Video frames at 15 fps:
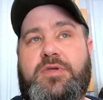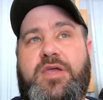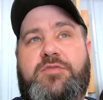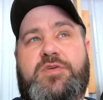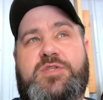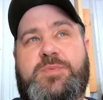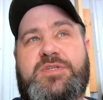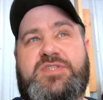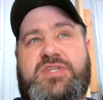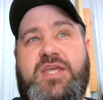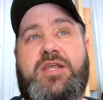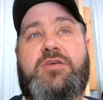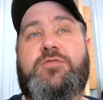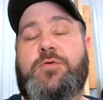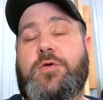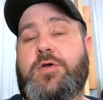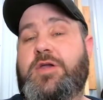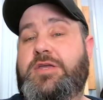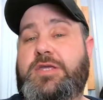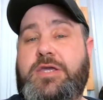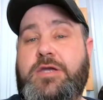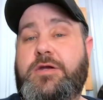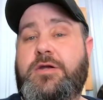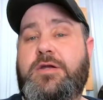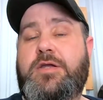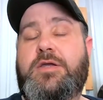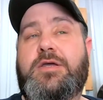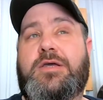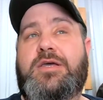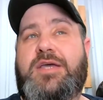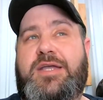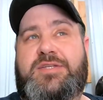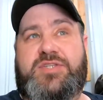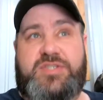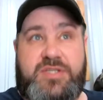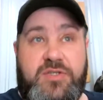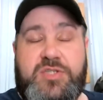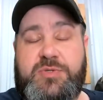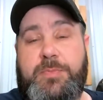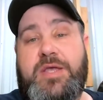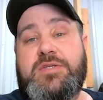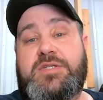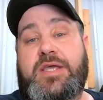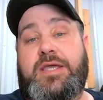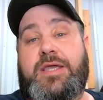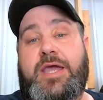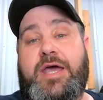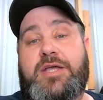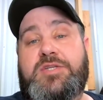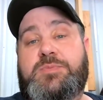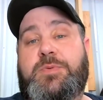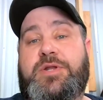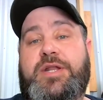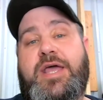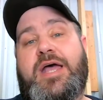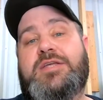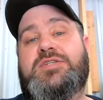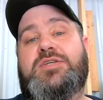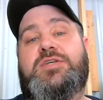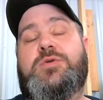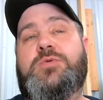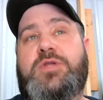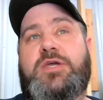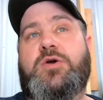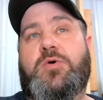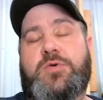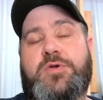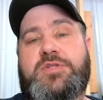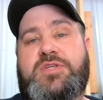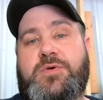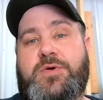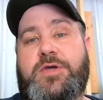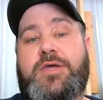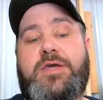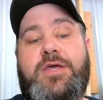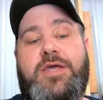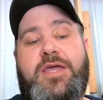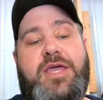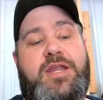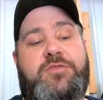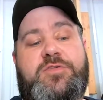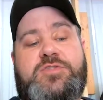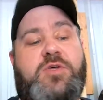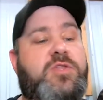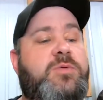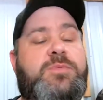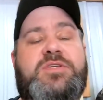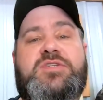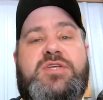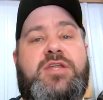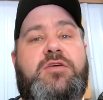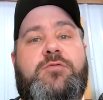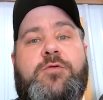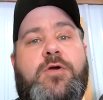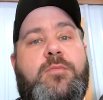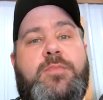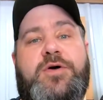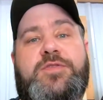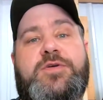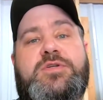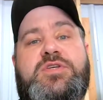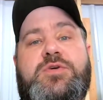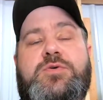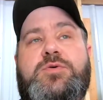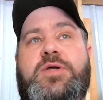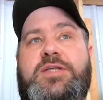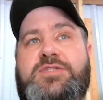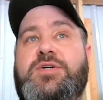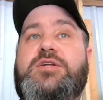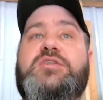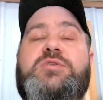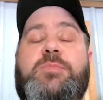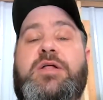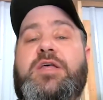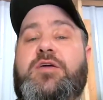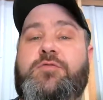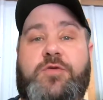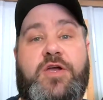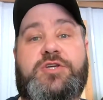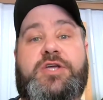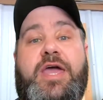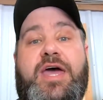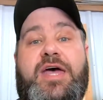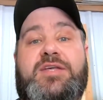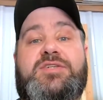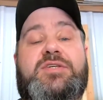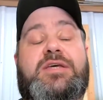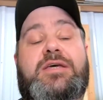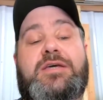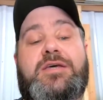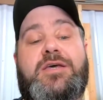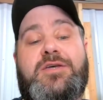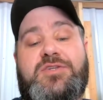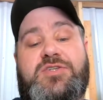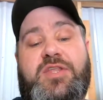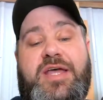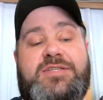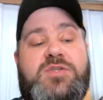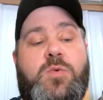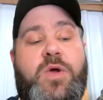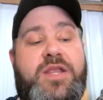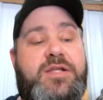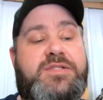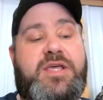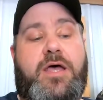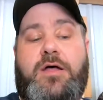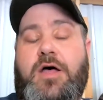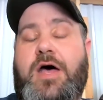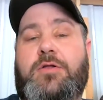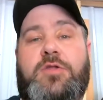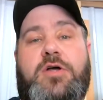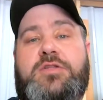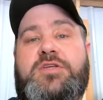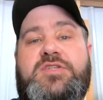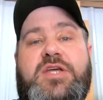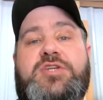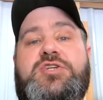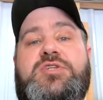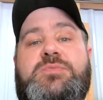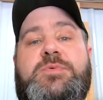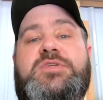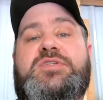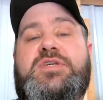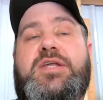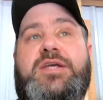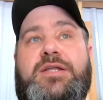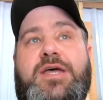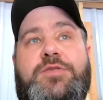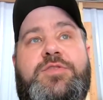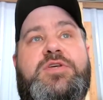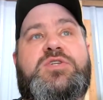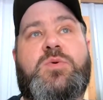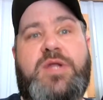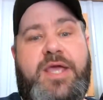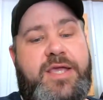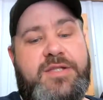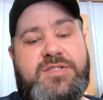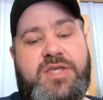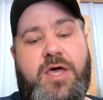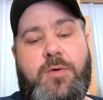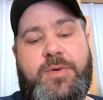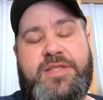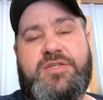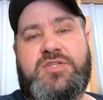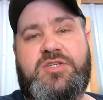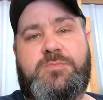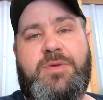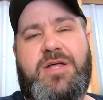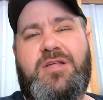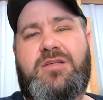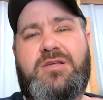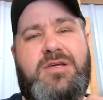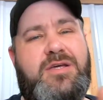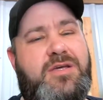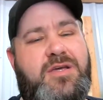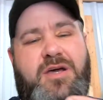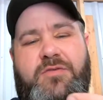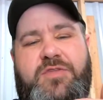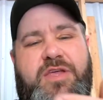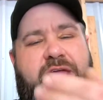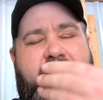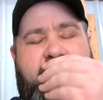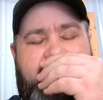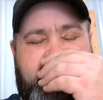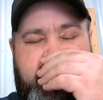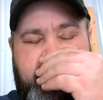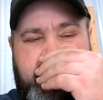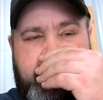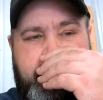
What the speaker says: If it's been sitting for a year, it still smells like gas, but it has a unique odor to it. And if it's only been sitting for a month or two, it's going to smell like fresh gas. So that's a way to tell how long this engine's been sitting. Now, this one I can tell by the smell of the gas.